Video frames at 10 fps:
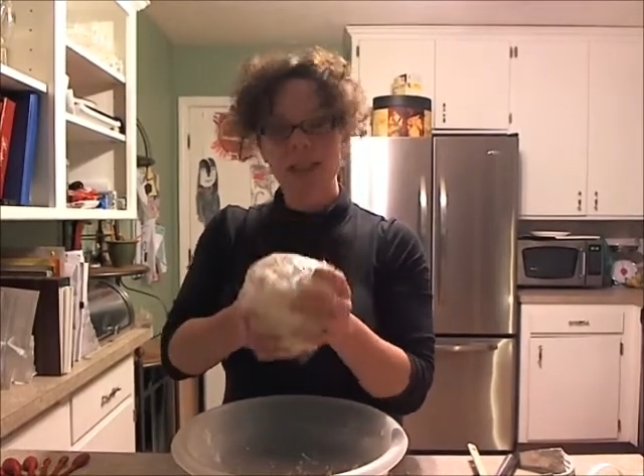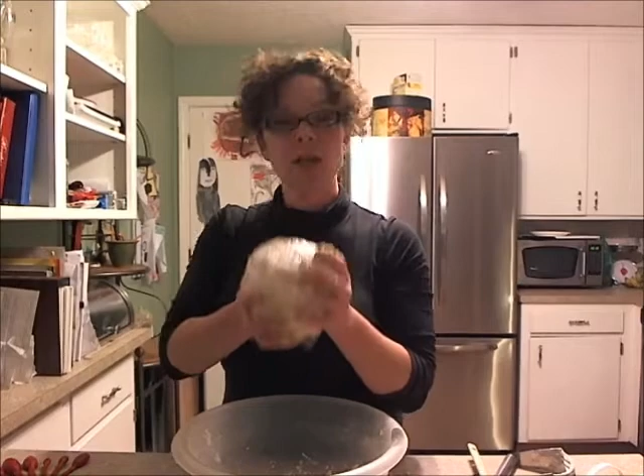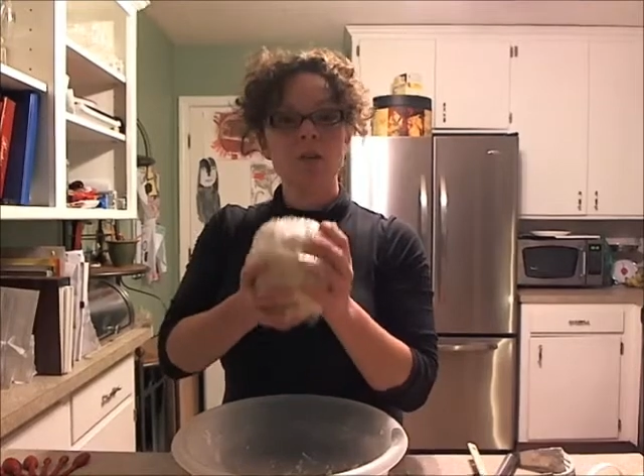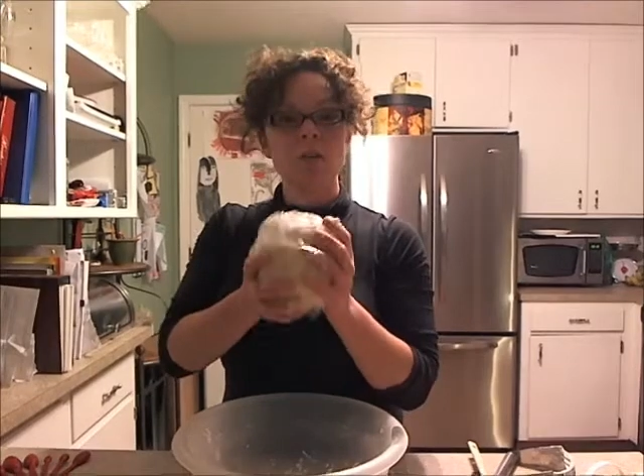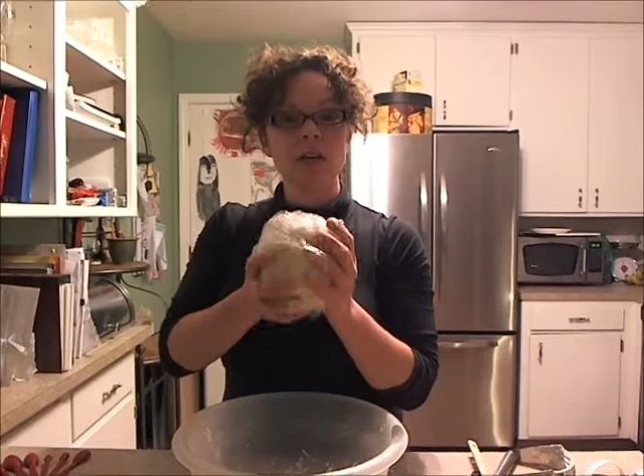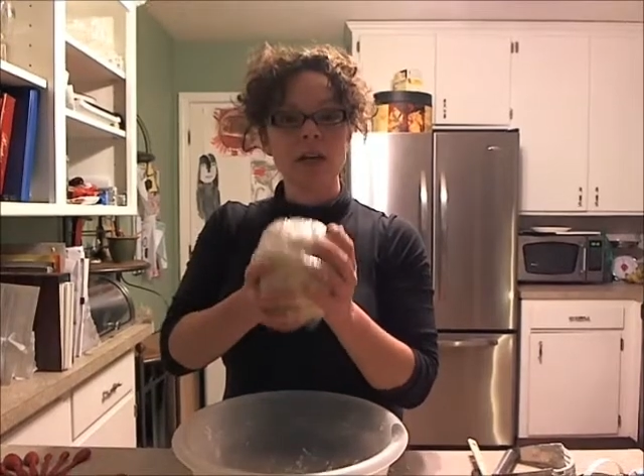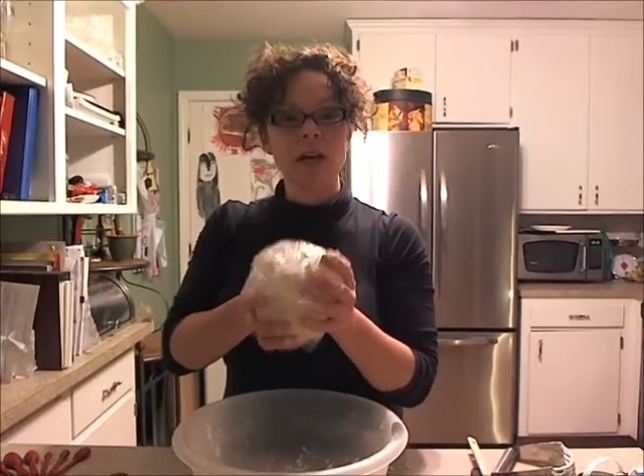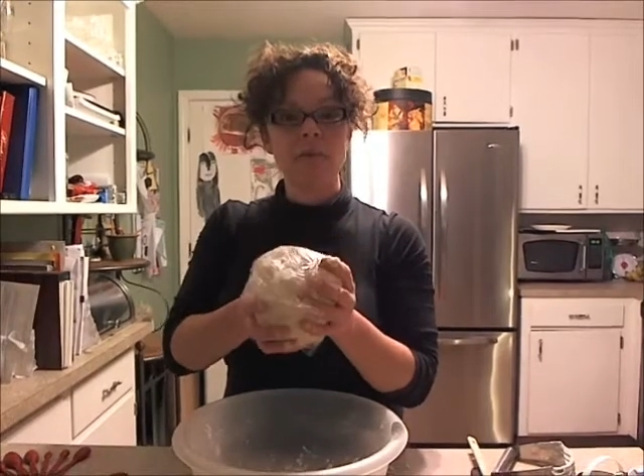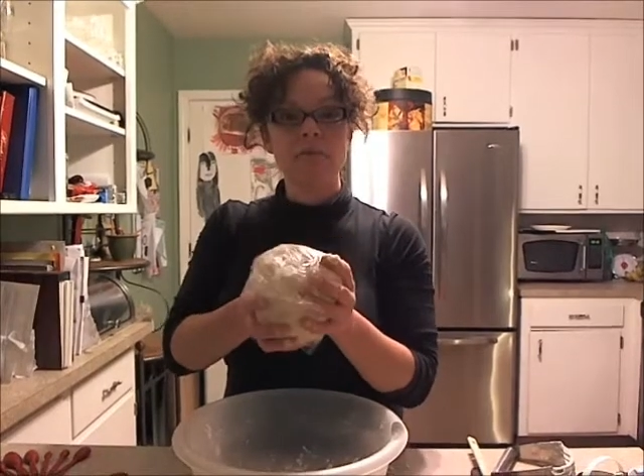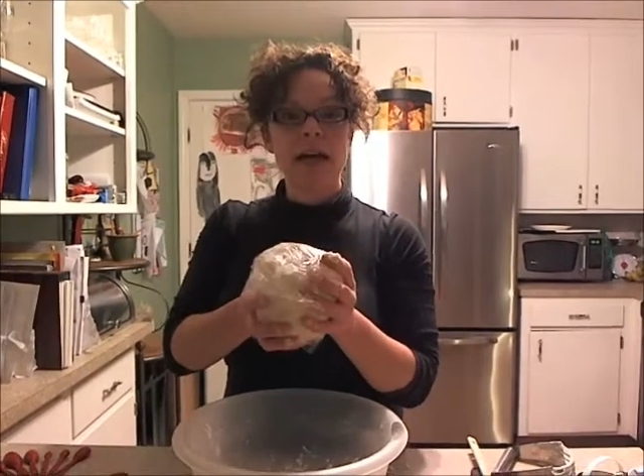We're going to
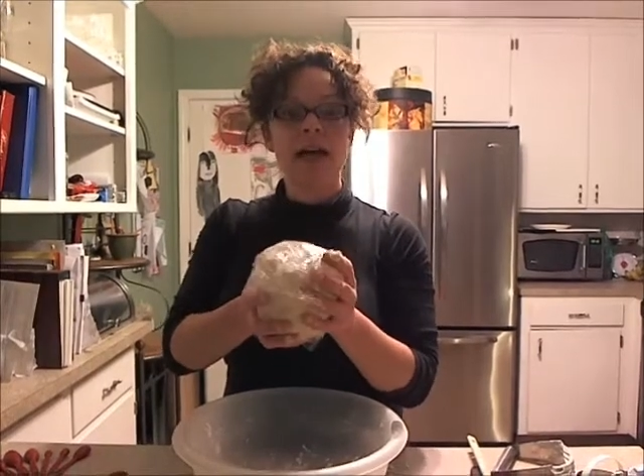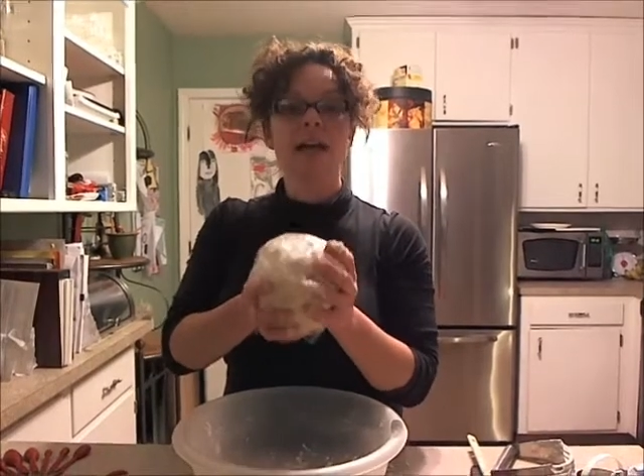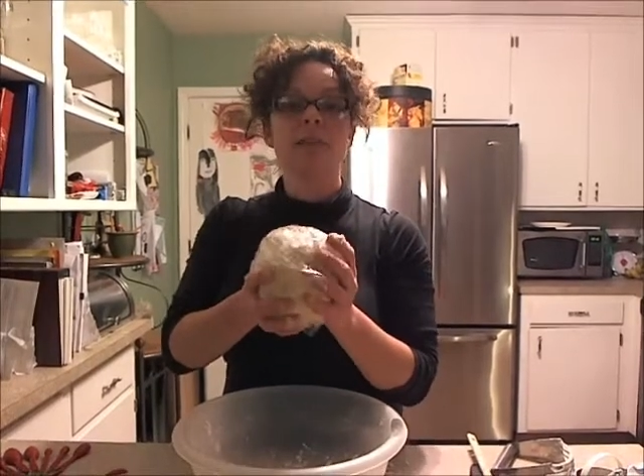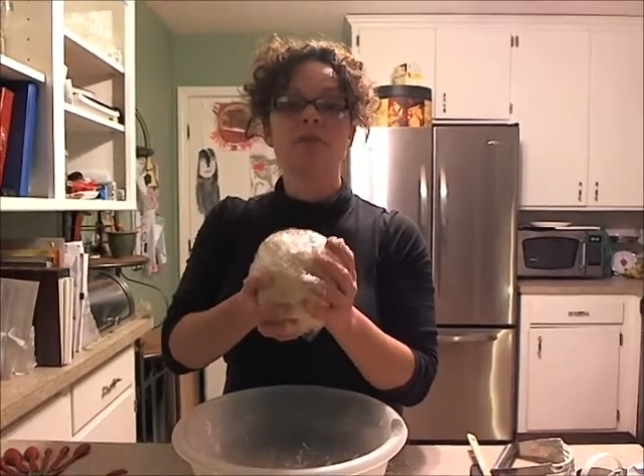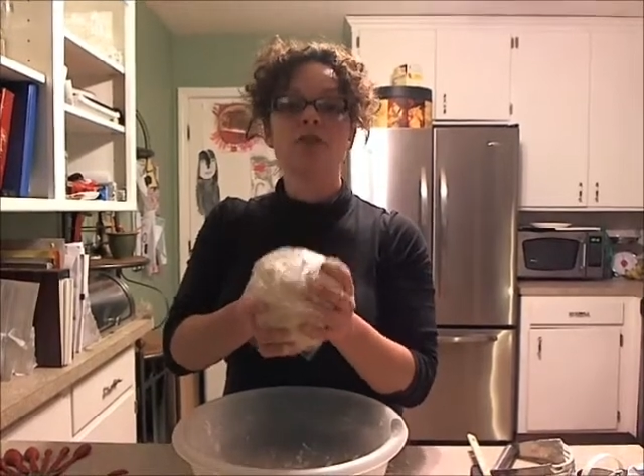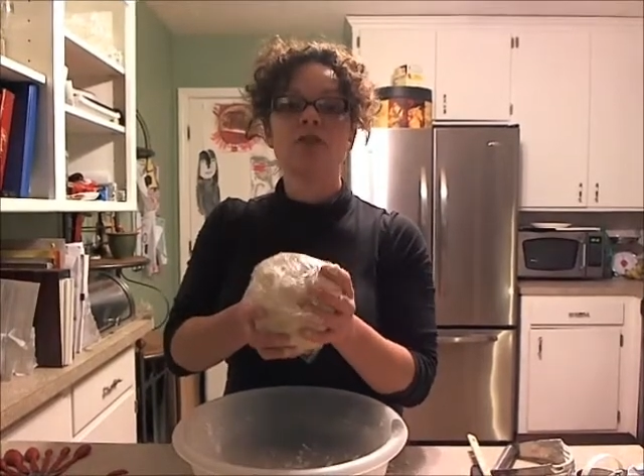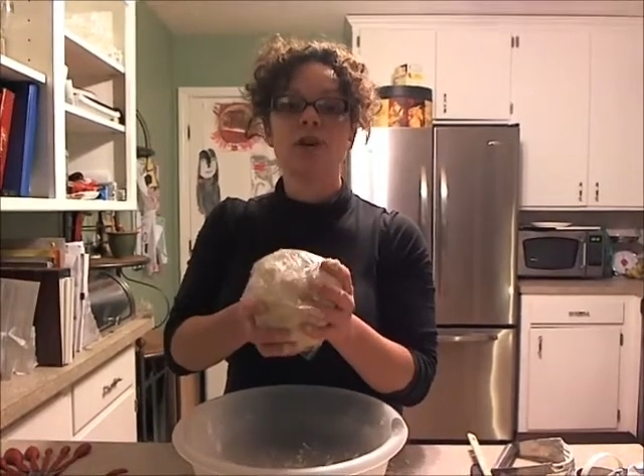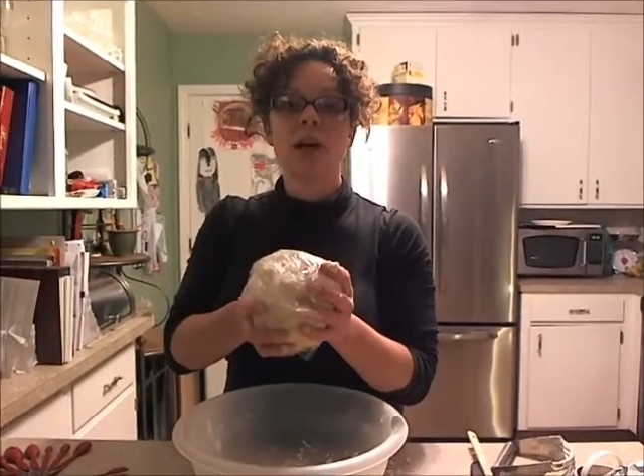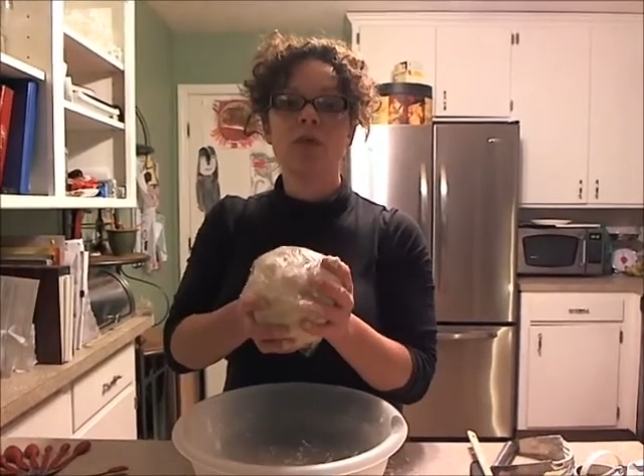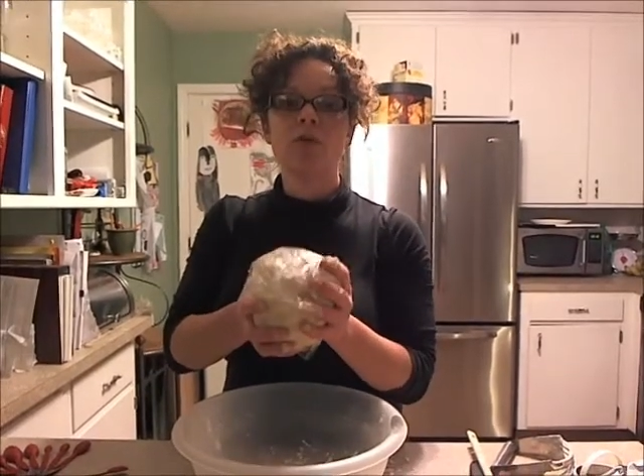come back, and I'm going to show you how
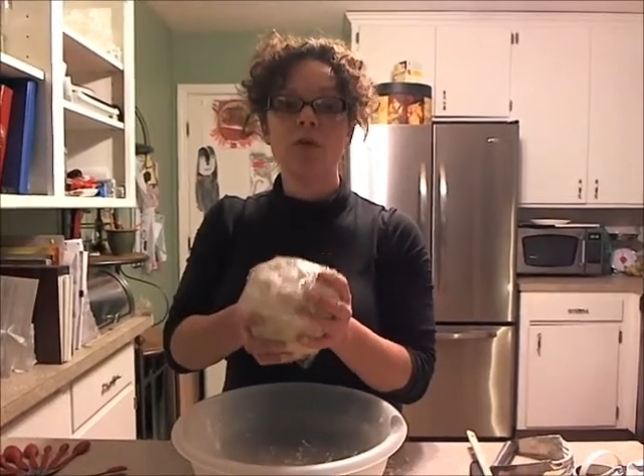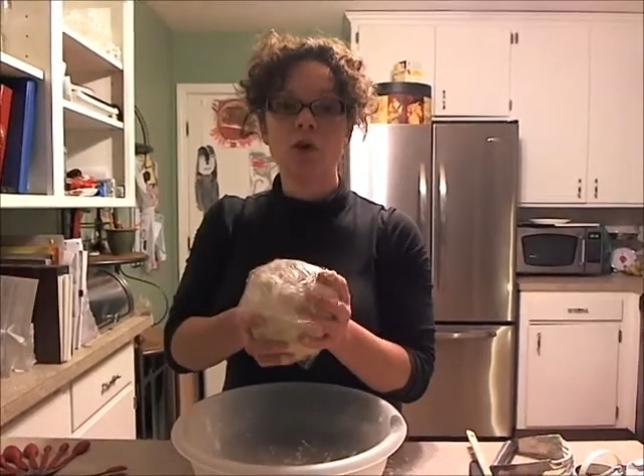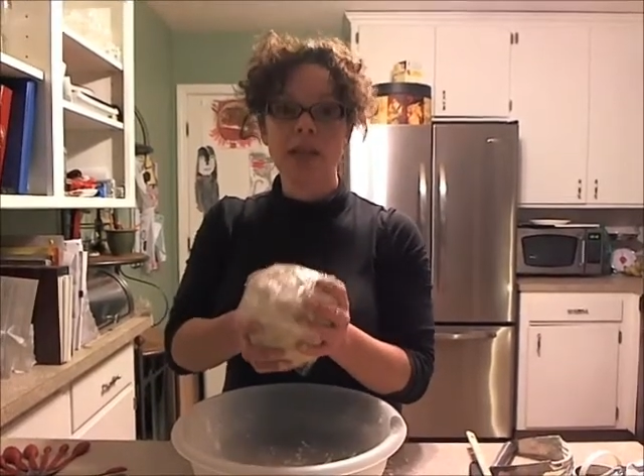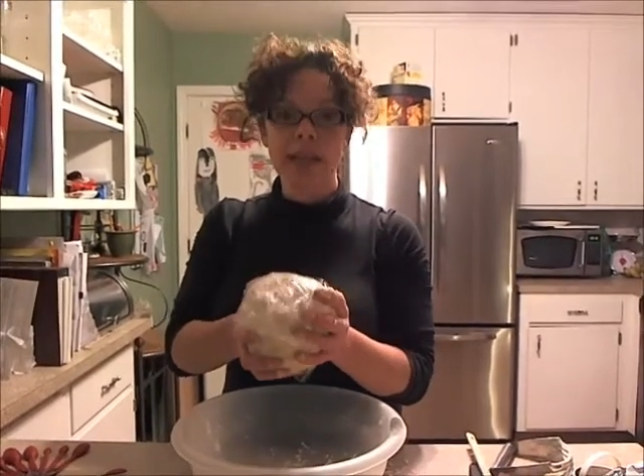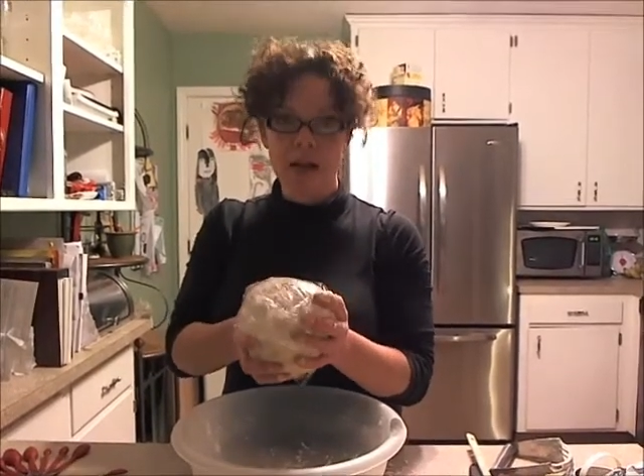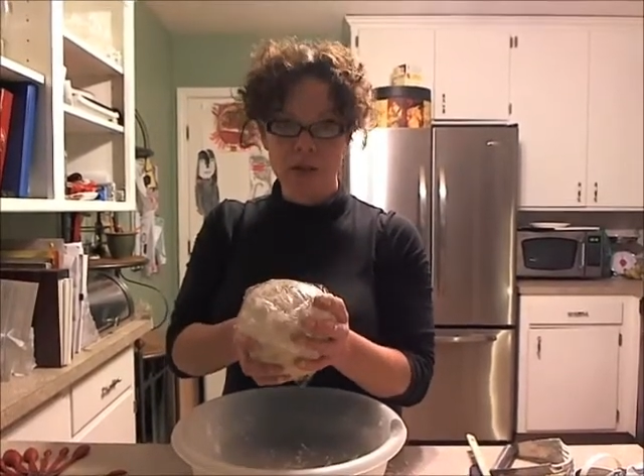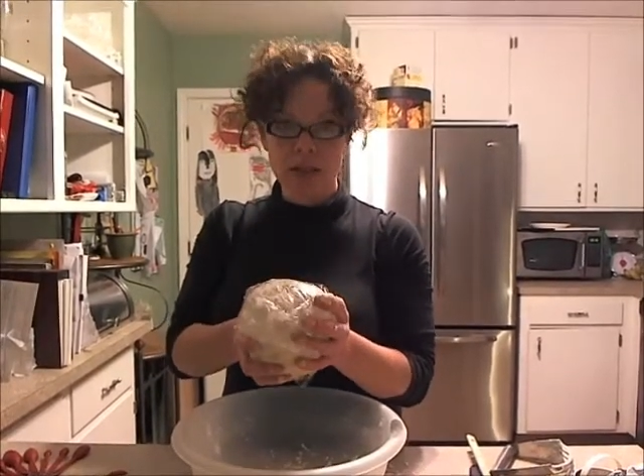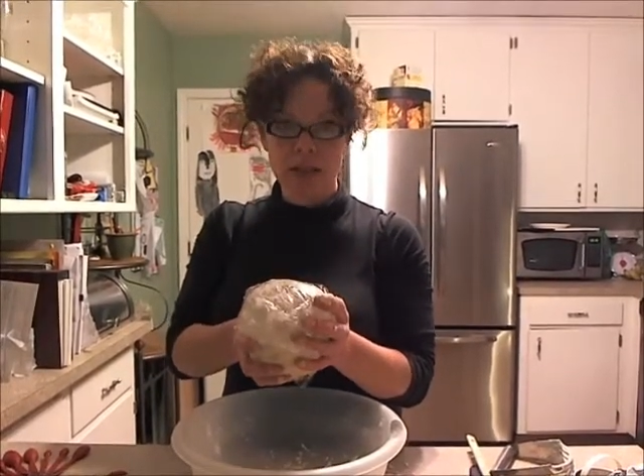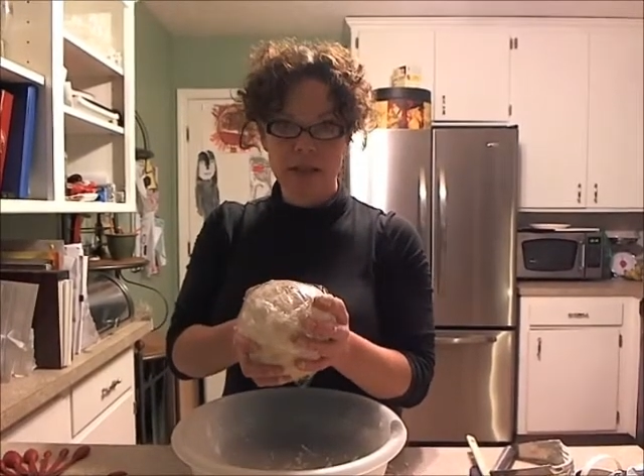to roll it out